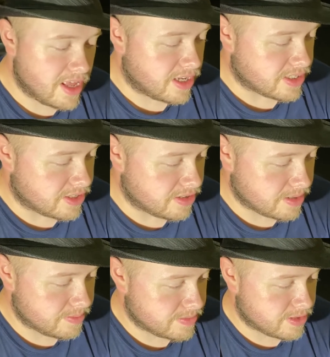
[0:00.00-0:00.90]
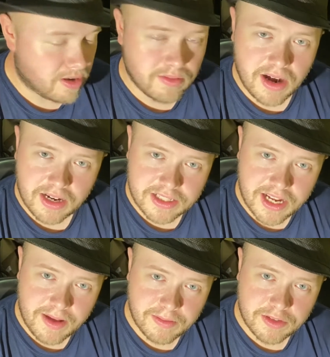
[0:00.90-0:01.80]
So I took them to O'Reilly's to
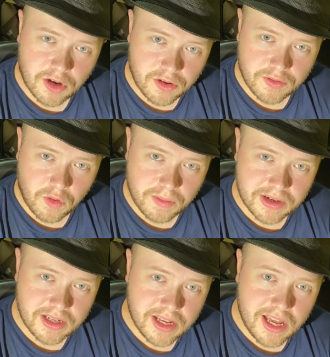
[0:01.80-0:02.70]
have them turn for me.